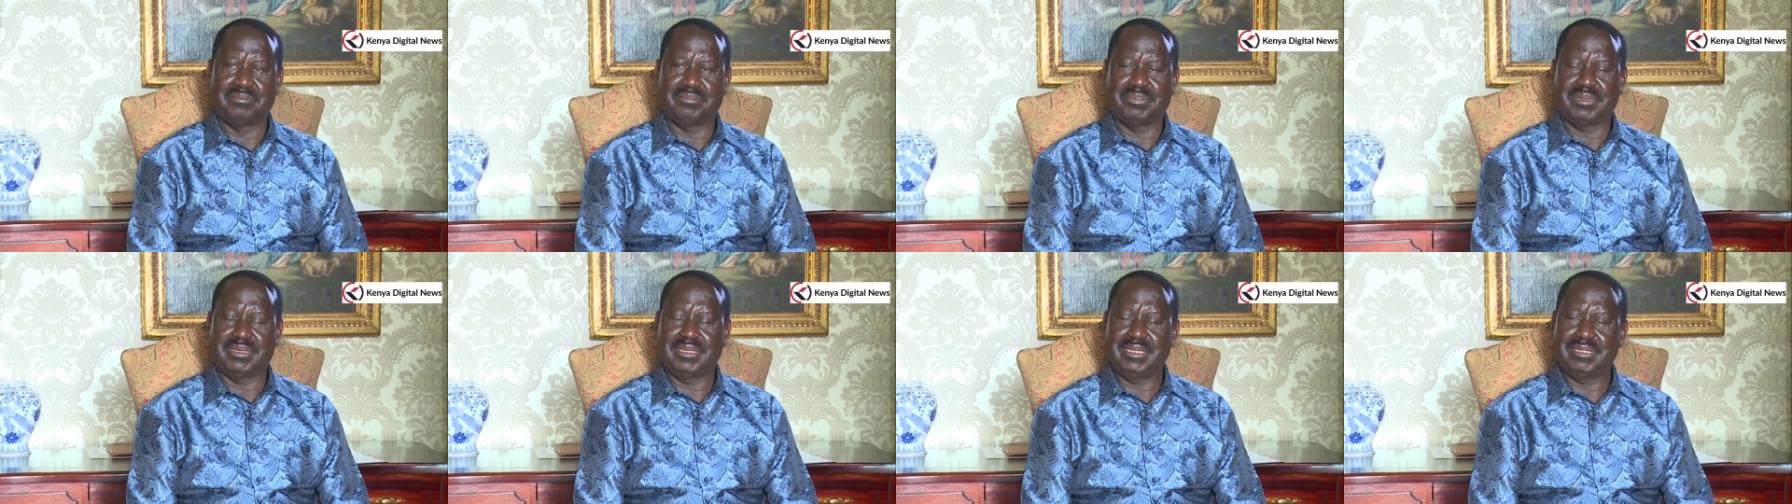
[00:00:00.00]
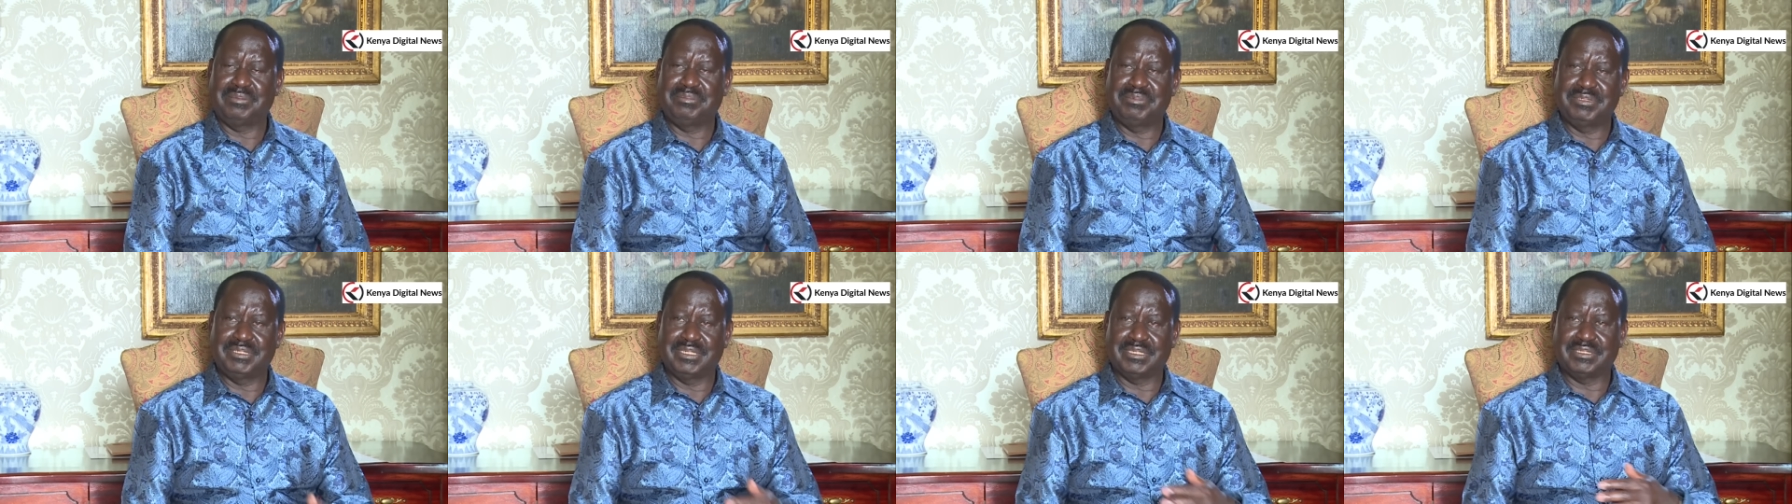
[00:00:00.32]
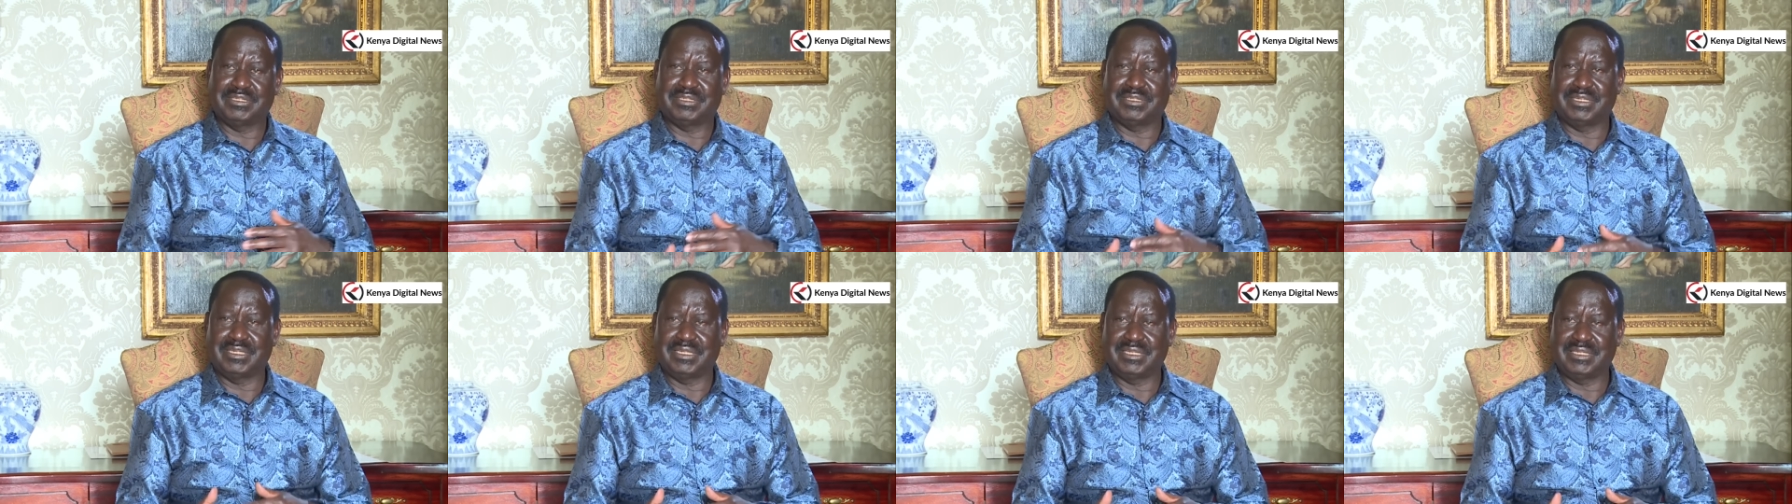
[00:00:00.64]
But let me
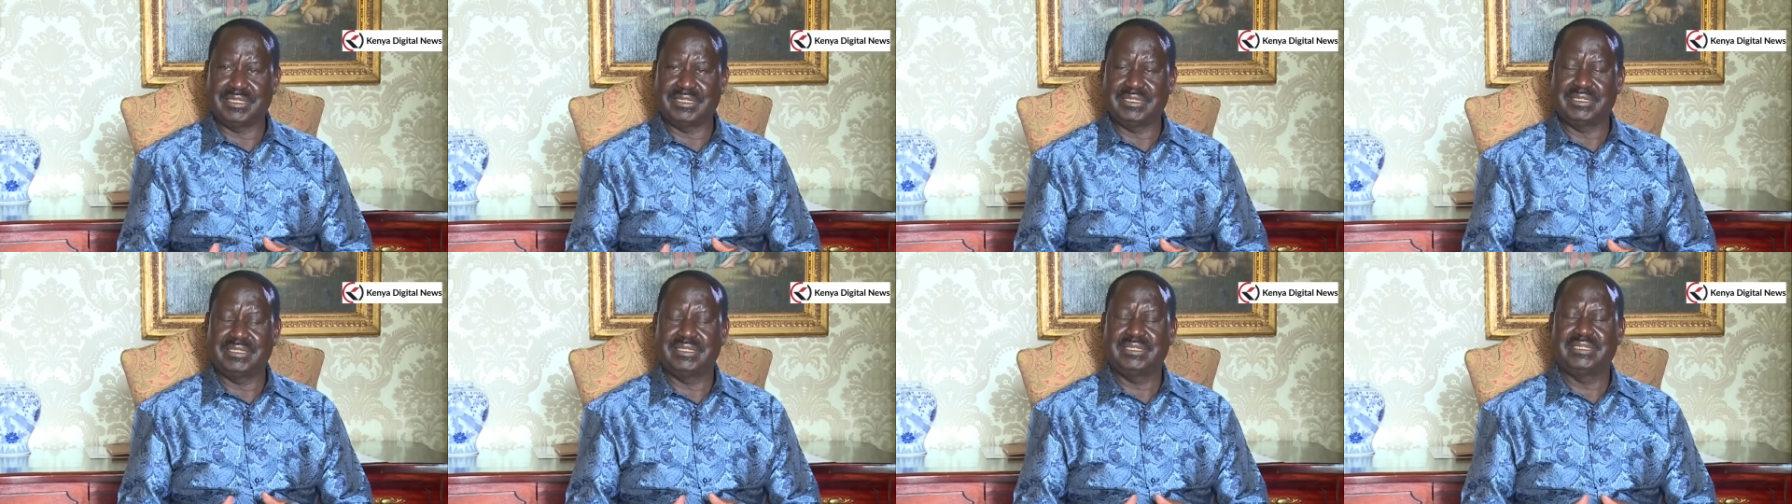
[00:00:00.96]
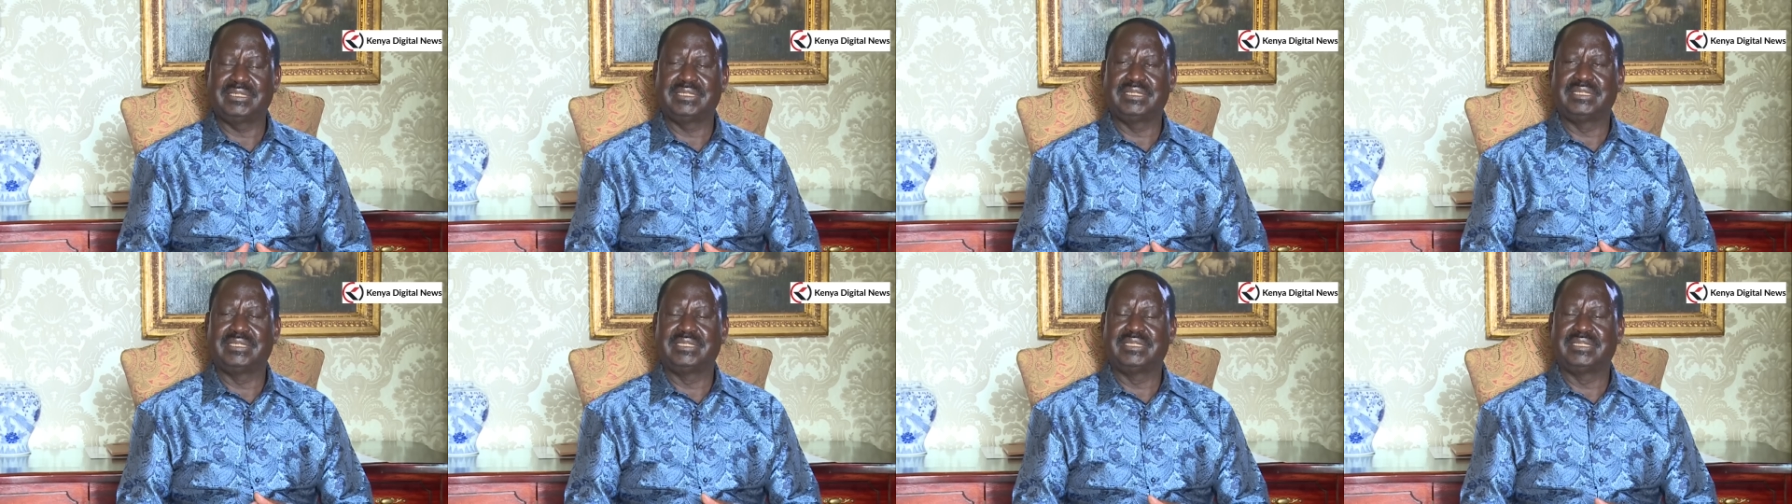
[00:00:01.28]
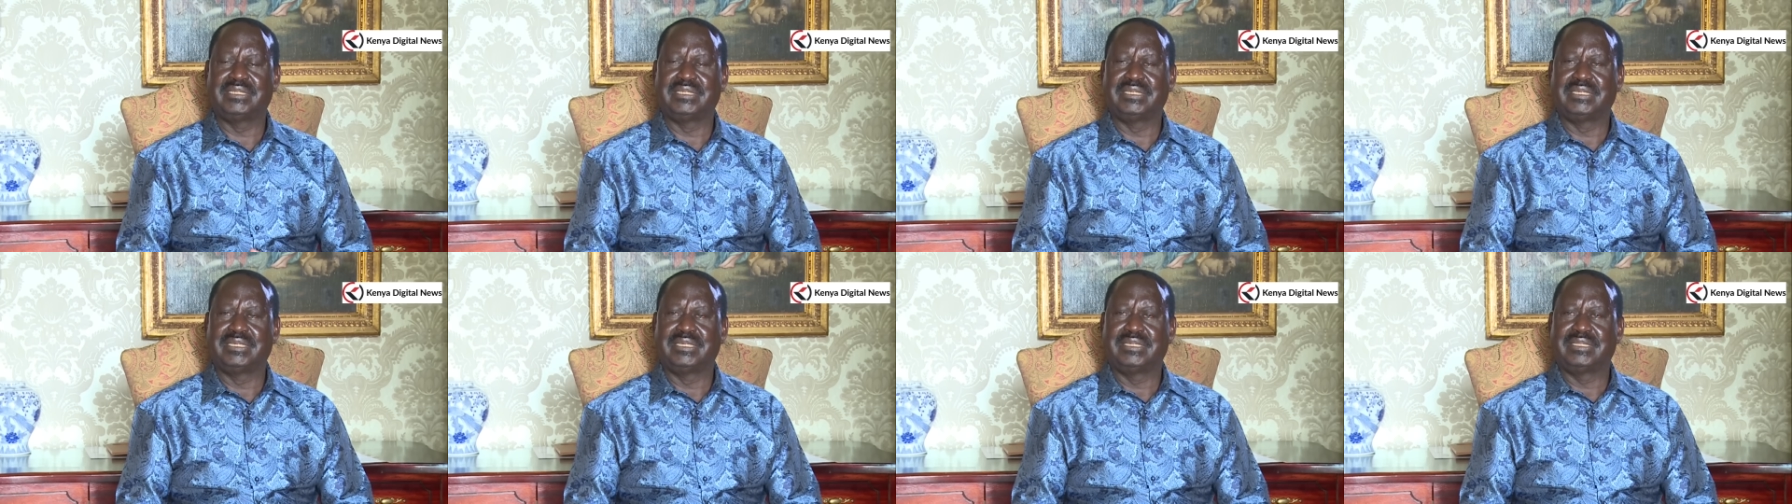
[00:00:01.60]
just say
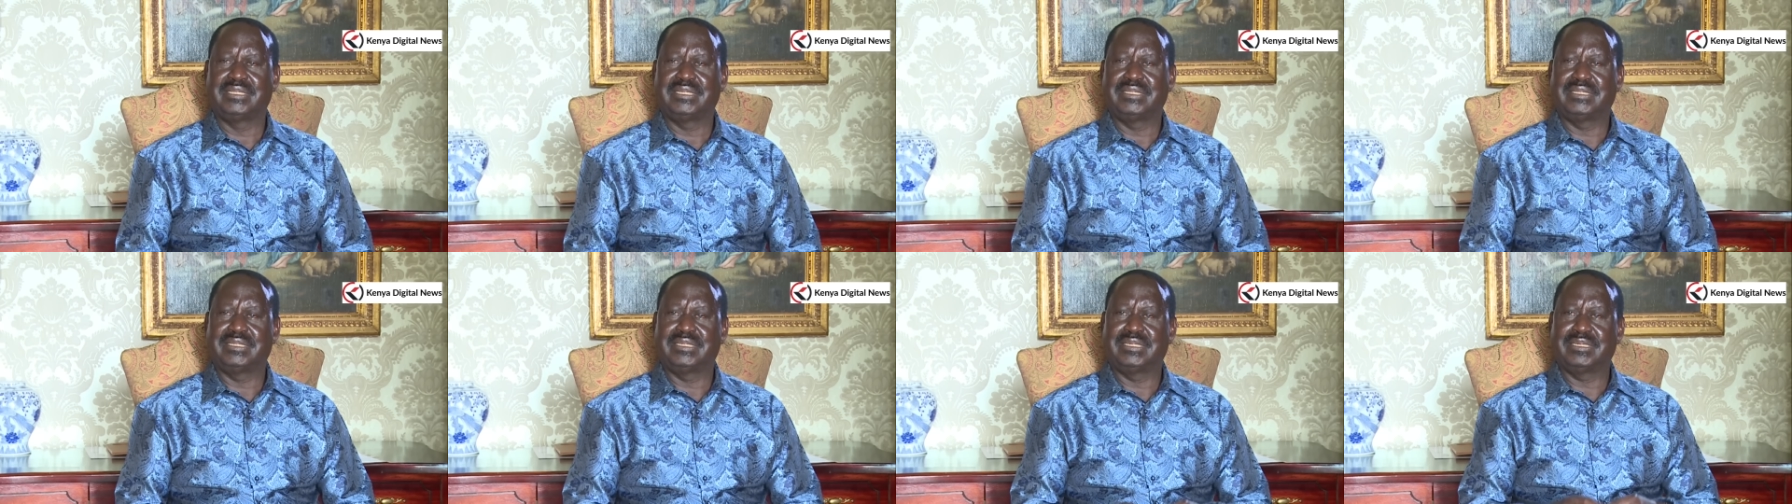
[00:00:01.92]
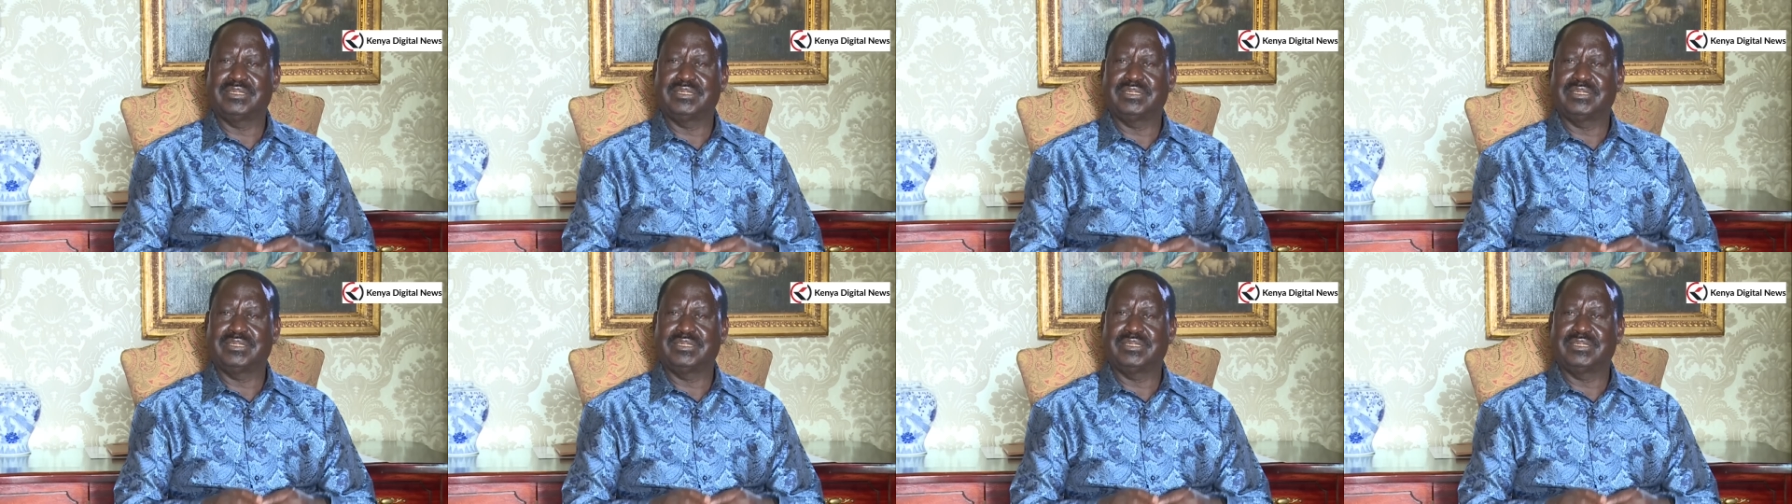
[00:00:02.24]
that the